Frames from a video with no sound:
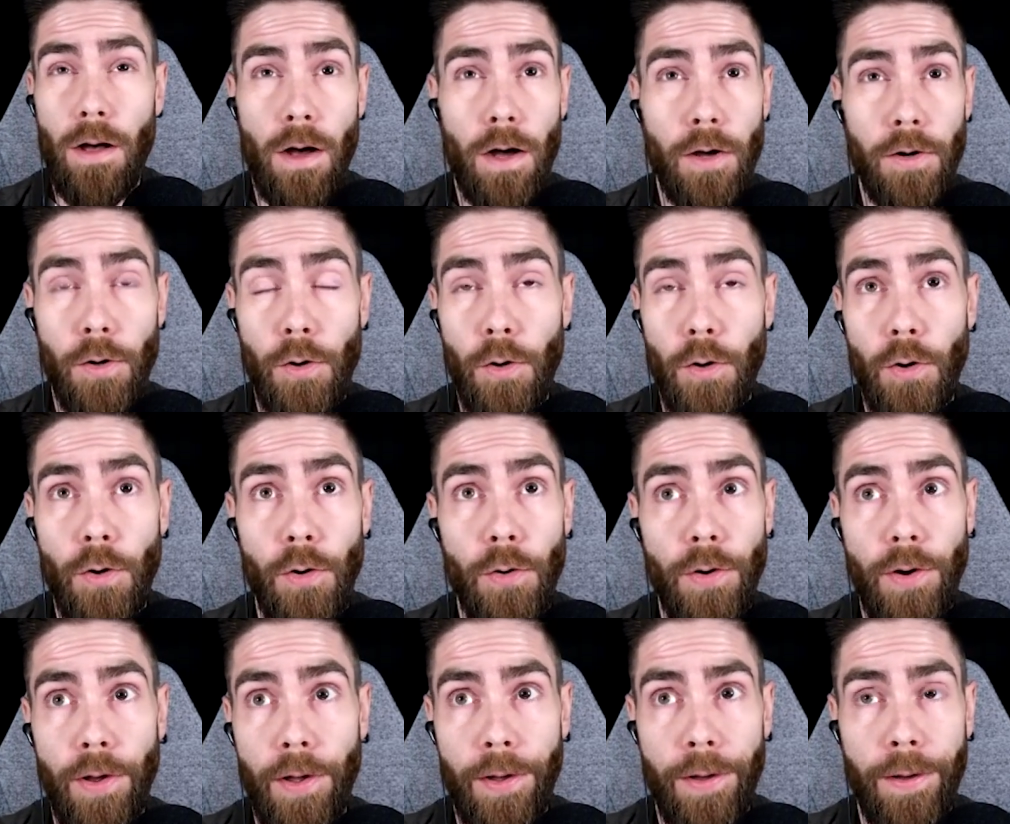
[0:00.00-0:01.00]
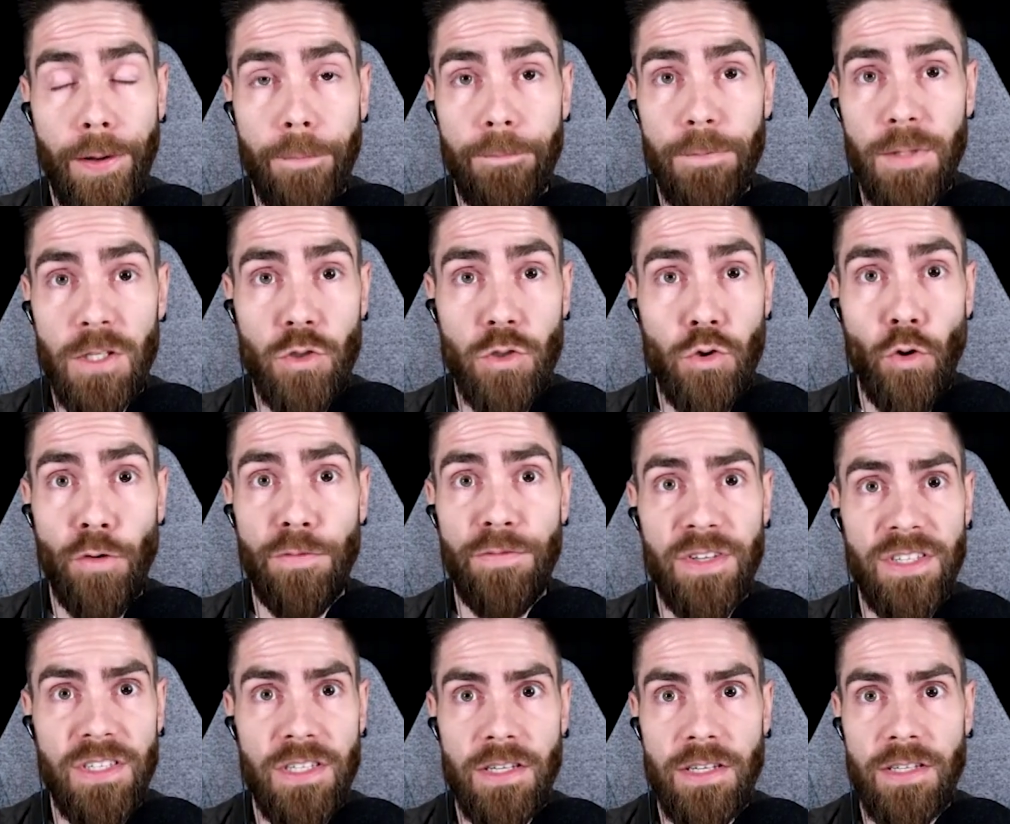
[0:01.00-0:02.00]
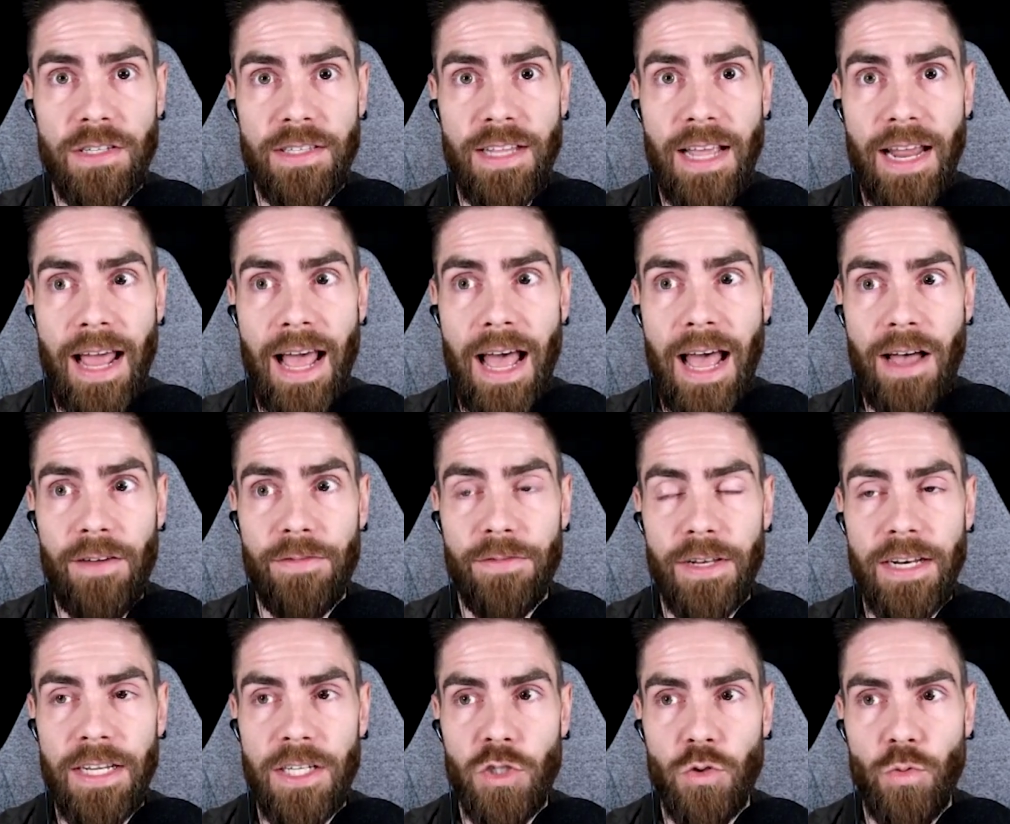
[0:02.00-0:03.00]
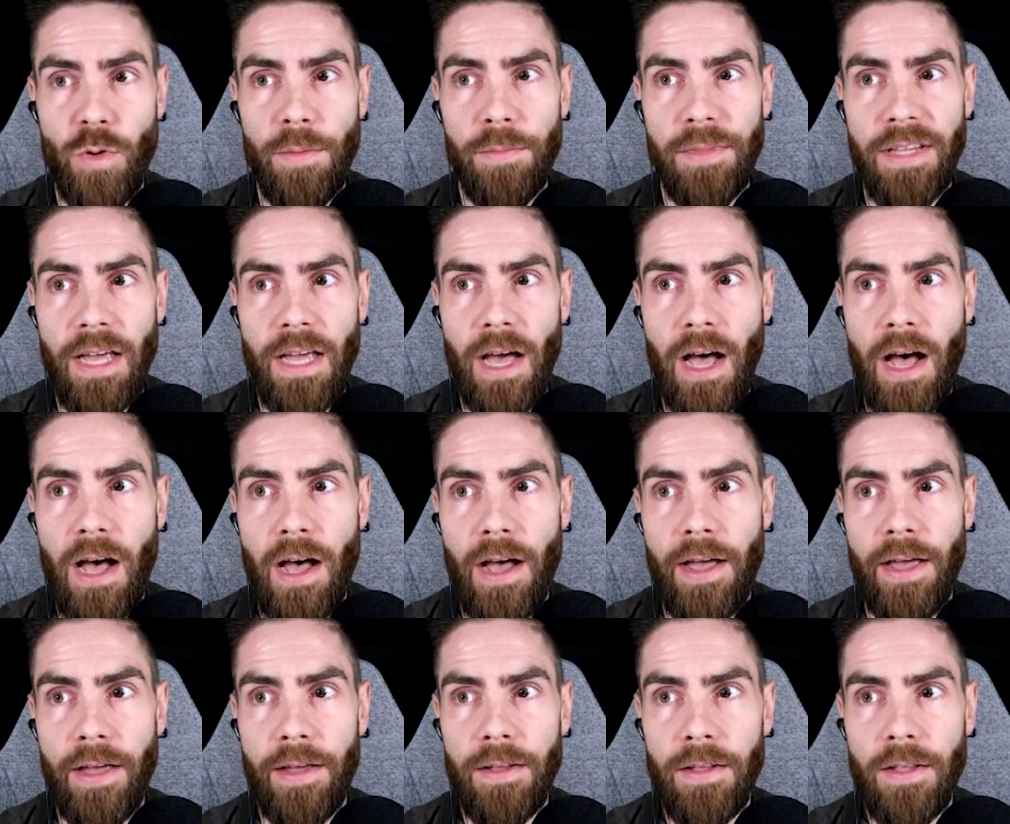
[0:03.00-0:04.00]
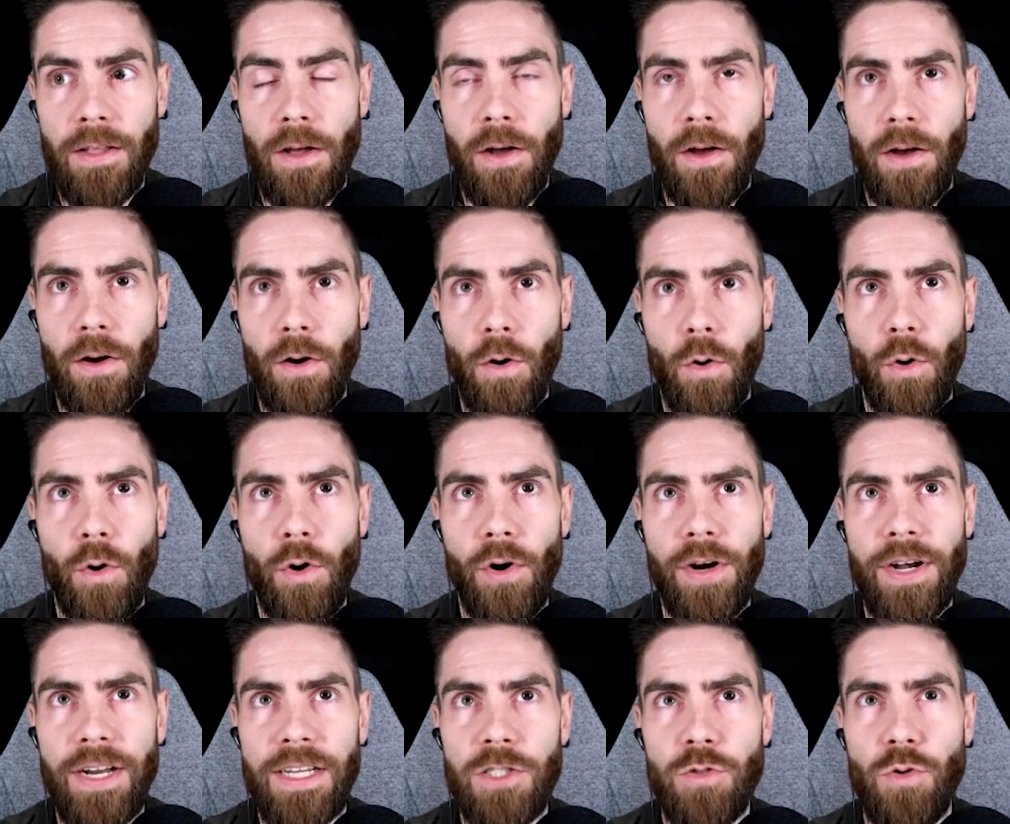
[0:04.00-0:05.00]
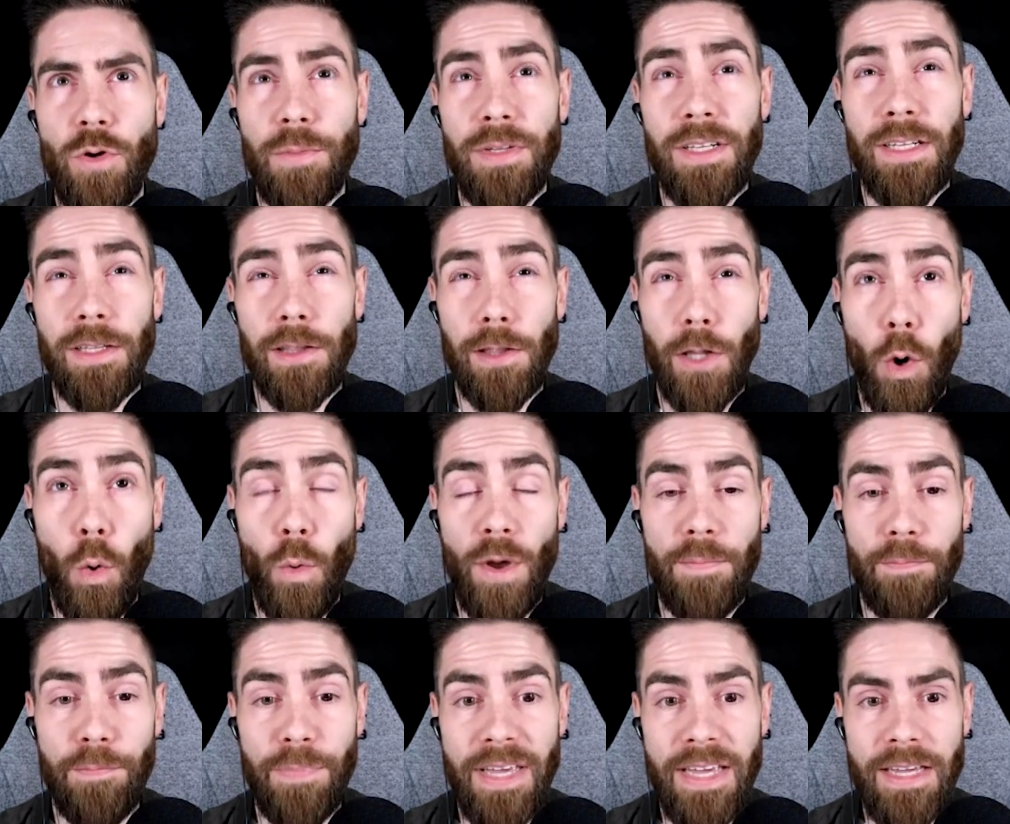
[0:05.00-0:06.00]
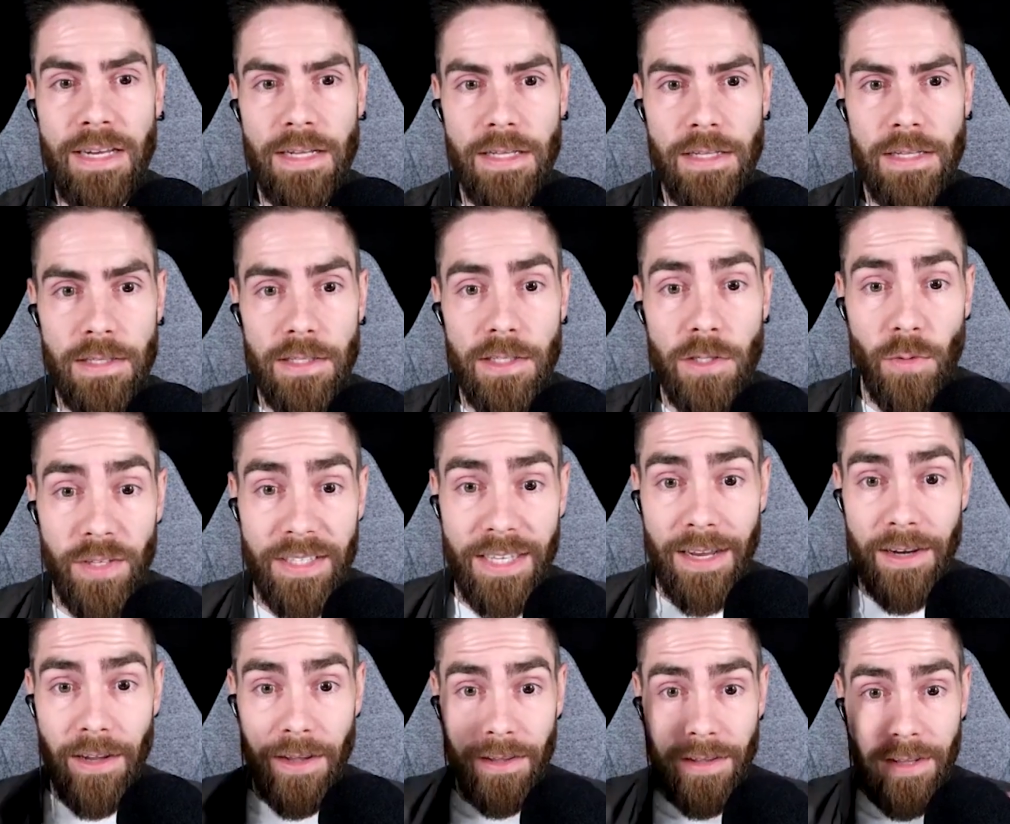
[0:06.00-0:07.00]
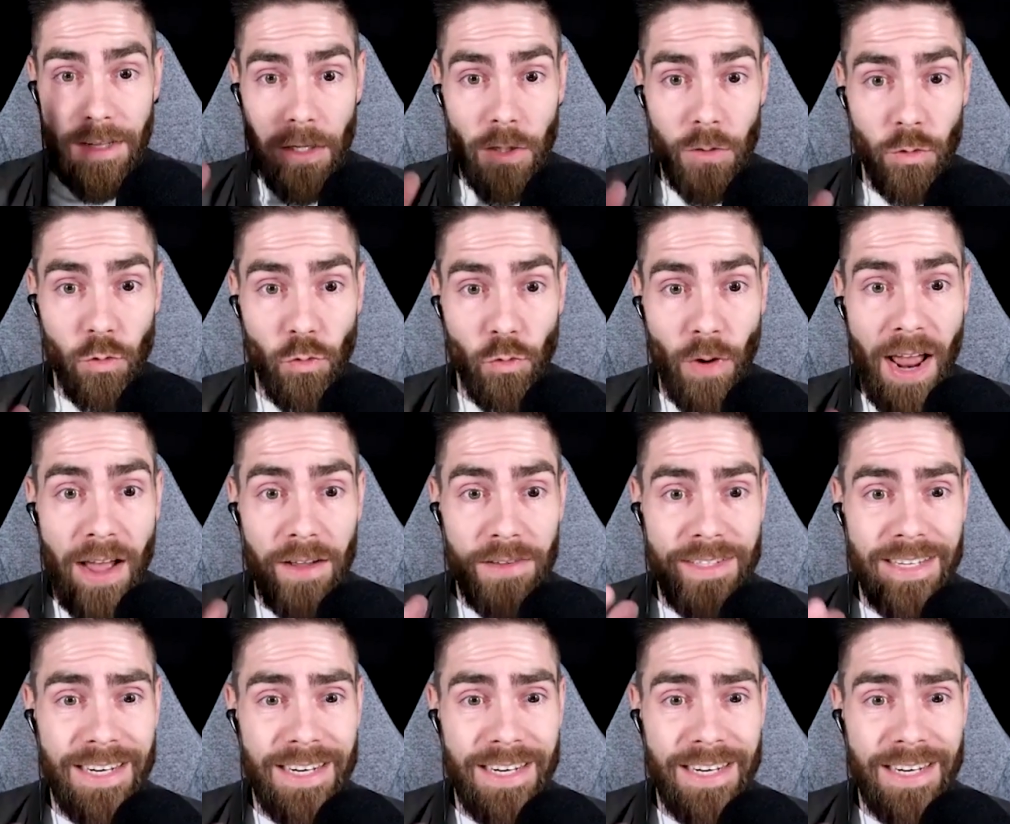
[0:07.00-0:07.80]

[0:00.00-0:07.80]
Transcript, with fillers: other um, surfaces that have an extremely high uh, or an extremely low impedance. So it kind of grounds and